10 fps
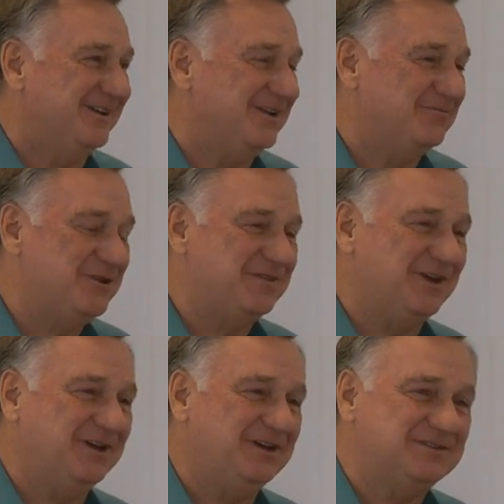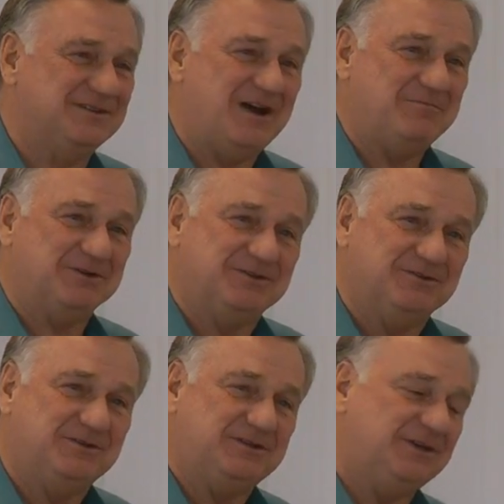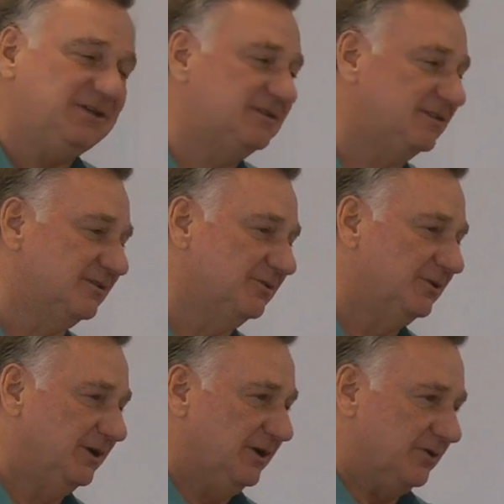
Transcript: And we think it's an opportunity to